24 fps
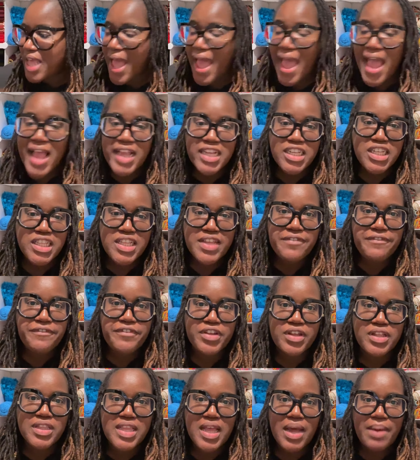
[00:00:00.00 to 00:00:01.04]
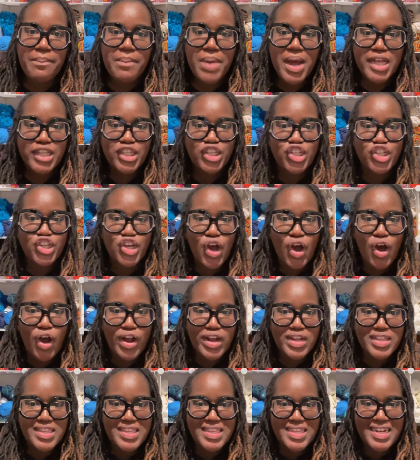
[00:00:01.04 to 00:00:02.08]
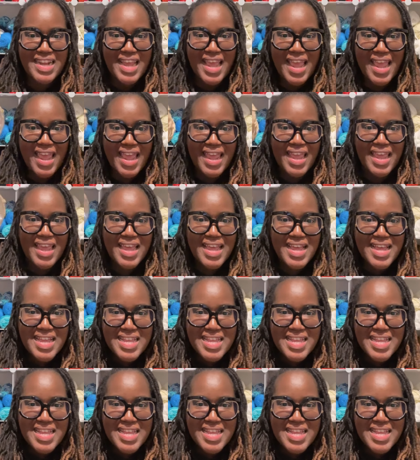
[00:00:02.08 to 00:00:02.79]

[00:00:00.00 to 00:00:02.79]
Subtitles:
I actually filled up my jar today.